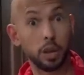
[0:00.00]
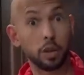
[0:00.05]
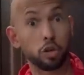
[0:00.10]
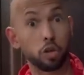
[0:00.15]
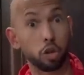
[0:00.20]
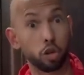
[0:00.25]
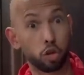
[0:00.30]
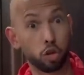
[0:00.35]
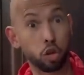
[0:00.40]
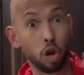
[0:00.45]

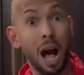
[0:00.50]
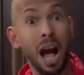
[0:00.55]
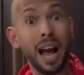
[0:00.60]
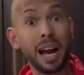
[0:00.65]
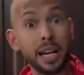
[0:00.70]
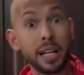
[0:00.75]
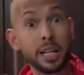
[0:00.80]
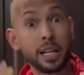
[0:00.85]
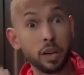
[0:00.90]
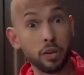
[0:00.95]
to
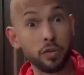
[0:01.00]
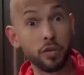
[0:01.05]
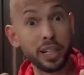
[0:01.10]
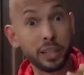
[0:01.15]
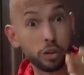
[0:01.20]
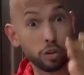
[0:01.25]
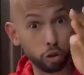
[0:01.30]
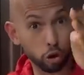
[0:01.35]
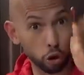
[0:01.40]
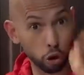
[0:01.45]
try and
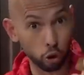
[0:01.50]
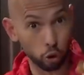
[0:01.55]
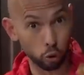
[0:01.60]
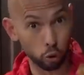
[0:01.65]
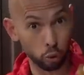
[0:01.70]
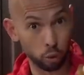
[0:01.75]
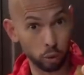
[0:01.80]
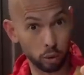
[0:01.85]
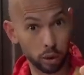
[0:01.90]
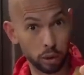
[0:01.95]
convince
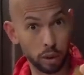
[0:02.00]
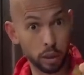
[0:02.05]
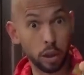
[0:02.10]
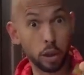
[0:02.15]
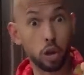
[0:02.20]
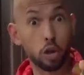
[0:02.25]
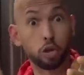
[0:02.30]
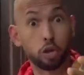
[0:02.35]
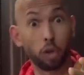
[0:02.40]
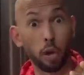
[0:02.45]
you
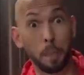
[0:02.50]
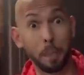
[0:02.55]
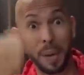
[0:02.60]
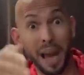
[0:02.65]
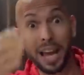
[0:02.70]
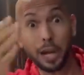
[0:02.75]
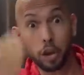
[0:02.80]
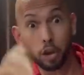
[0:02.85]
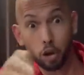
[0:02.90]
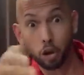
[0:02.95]
to
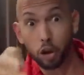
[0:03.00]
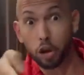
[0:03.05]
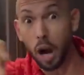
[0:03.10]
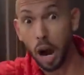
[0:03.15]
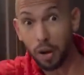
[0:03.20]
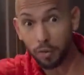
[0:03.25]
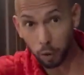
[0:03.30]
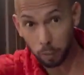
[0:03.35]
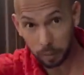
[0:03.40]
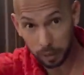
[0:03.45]
beg your
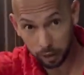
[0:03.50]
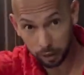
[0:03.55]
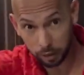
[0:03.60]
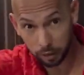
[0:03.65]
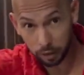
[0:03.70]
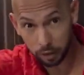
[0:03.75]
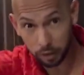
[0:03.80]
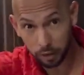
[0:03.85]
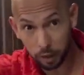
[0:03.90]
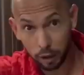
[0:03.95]
government
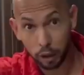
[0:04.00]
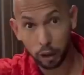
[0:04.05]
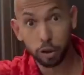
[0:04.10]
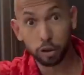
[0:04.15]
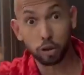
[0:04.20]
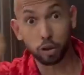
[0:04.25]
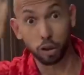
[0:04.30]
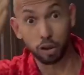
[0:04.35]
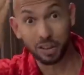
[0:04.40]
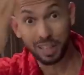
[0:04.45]

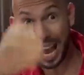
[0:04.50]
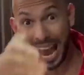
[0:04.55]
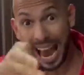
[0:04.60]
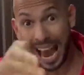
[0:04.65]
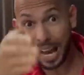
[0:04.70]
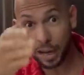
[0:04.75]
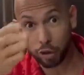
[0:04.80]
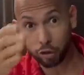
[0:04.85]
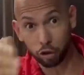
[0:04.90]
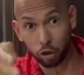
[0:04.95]
to
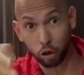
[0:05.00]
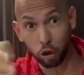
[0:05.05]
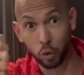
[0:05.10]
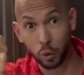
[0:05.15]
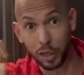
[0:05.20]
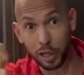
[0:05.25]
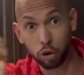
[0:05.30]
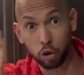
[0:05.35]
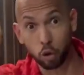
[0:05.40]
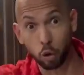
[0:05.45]
tax
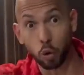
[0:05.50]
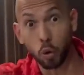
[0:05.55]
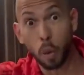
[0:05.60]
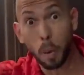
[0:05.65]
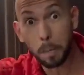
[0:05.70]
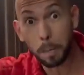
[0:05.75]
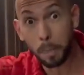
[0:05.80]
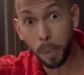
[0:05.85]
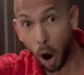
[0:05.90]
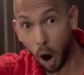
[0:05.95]
you
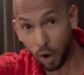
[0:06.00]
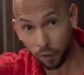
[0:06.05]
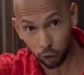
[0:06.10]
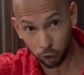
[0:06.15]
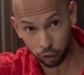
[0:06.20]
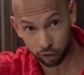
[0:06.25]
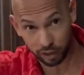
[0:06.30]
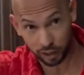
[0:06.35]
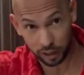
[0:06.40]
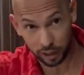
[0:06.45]
into
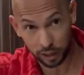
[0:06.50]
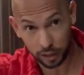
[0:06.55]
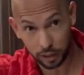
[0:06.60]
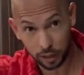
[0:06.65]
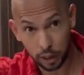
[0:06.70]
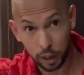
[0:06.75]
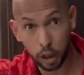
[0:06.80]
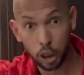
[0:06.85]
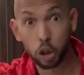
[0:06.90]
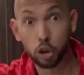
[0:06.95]
poverty
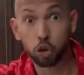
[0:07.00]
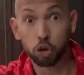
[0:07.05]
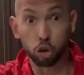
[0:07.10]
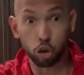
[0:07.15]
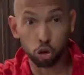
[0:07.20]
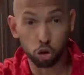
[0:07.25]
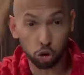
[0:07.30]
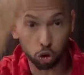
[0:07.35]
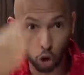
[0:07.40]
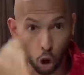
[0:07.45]

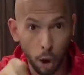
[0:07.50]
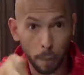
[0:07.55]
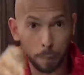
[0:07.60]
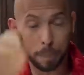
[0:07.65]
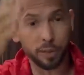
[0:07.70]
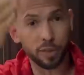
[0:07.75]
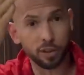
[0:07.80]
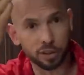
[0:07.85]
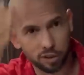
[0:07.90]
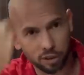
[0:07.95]
to
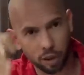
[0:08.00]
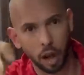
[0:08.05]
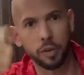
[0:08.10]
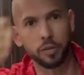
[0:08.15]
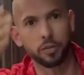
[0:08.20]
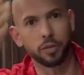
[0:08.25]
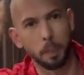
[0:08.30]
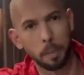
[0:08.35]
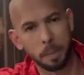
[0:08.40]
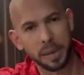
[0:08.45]
stop the
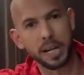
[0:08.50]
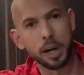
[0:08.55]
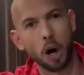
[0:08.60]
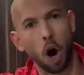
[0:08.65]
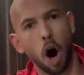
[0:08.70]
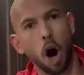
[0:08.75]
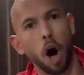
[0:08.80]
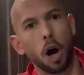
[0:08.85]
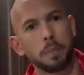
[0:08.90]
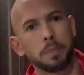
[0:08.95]
sun from being hot."